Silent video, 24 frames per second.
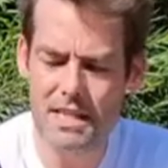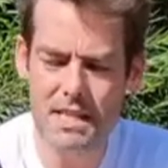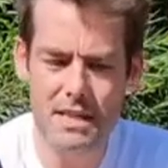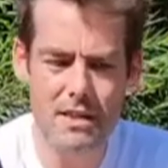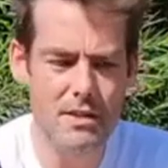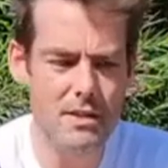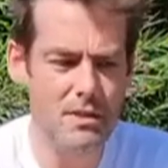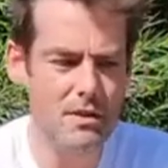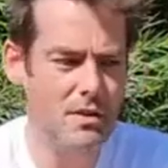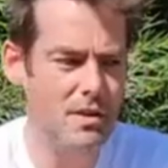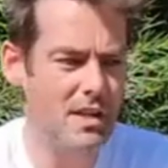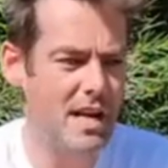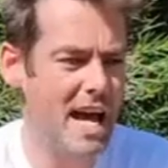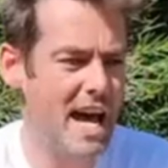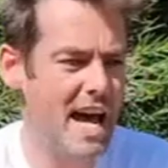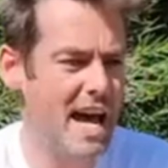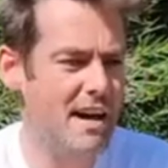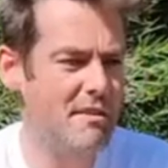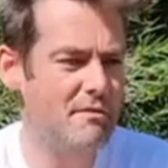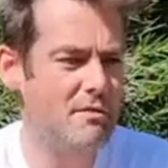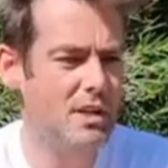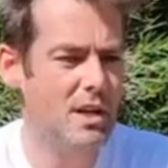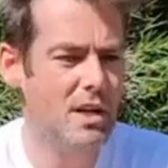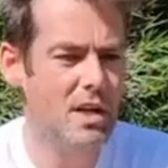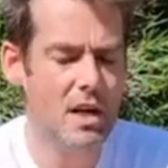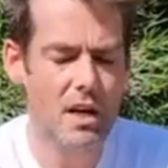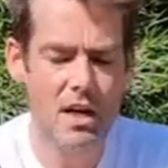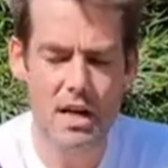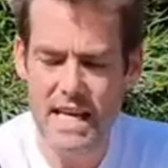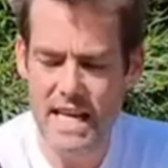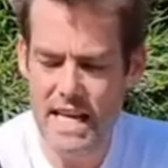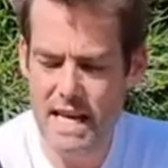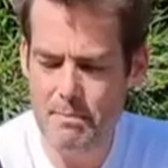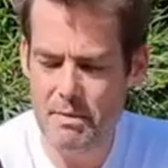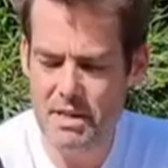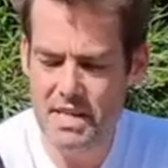So you can have
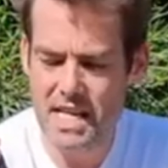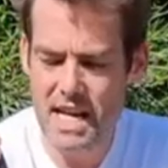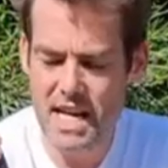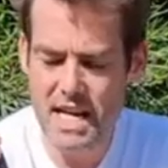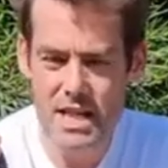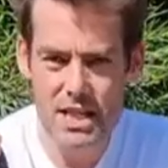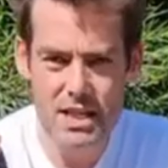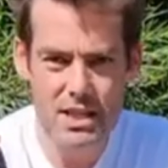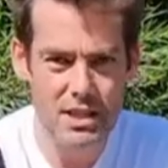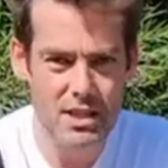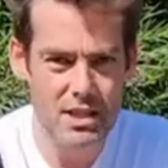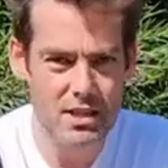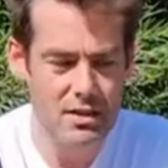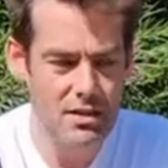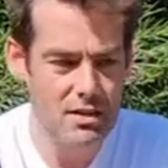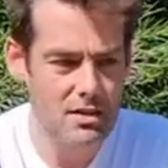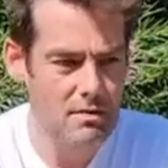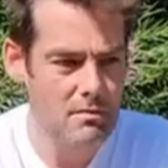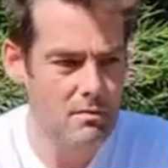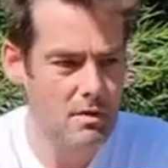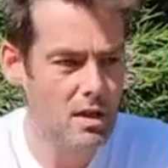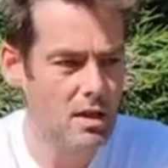imitation